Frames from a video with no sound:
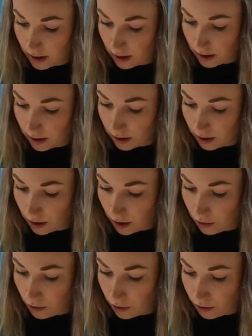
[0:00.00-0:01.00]
And it's going to
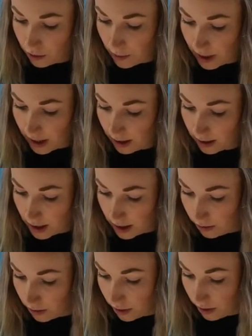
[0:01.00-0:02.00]
go all the way
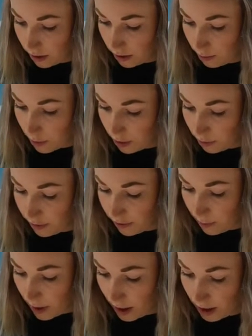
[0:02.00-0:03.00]
down to the bottom of the
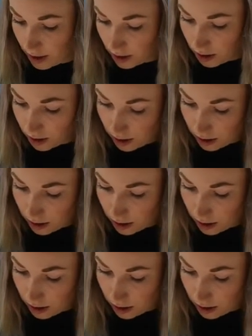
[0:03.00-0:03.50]
page.